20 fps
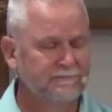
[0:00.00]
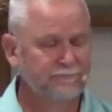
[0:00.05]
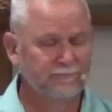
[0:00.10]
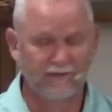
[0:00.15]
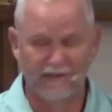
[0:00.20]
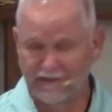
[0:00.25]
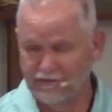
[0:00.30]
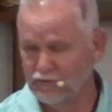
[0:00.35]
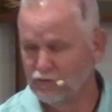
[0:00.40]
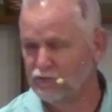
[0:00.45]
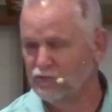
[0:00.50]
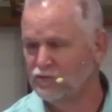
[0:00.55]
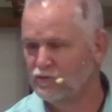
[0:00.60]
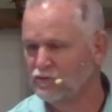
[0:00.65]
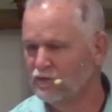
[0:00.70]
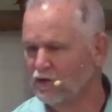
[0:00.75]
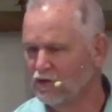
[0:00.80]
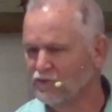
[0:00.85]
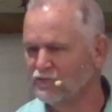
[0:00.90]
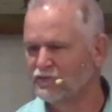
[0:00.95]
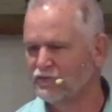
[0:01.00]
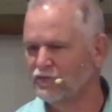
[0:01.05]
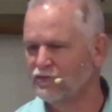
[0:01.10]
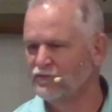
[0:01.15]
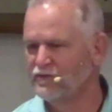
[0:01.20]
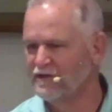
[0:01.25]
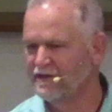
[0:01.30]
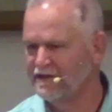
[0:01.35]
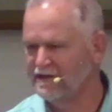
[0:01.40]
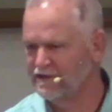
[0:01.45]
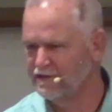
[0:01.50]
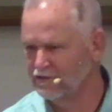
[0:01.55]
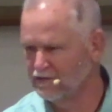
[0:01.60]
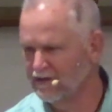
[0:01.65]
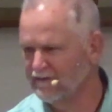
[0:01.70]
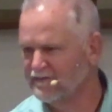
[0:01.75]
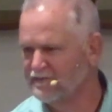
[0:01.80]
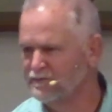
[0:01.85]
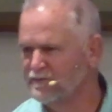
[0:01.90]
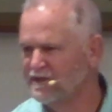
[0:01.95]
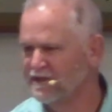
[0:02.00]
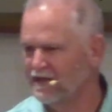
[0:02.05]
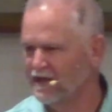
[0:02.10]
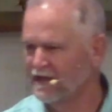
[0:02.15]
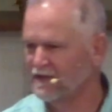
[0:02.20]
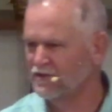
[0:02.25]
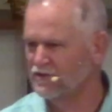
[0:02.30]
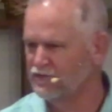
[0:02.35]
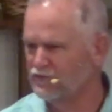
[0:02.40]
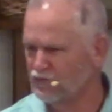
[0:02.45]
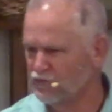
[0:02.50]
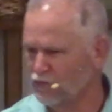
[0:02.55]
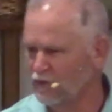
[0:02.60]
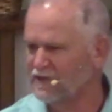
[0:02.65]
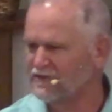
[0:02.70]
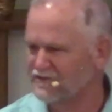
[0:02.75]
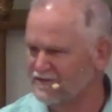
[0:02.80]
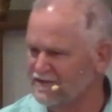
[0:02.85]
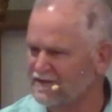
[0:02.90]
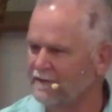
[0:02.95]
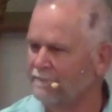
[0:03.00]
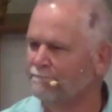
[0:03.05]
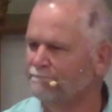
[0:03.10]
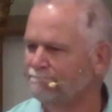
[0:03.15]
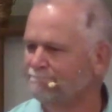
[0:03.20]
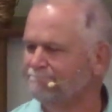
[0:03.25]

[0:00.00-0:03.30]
But I knew also that He loved me and I could trust Him.